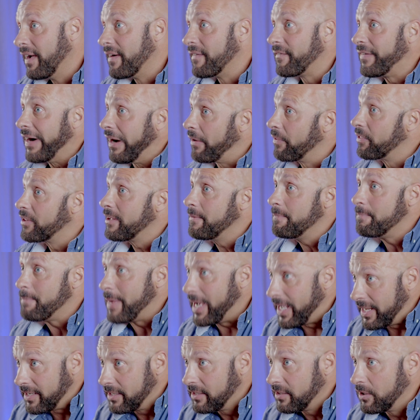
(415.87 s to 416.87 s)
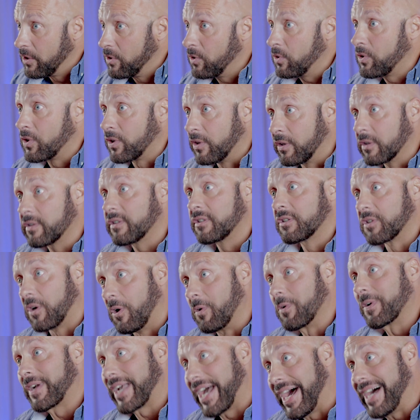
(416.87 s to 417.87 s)
found that men who took
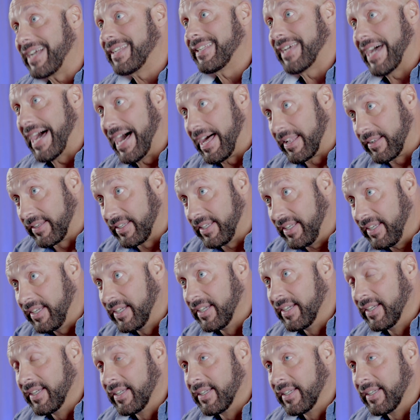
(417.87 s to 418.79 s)
Tongkat Ali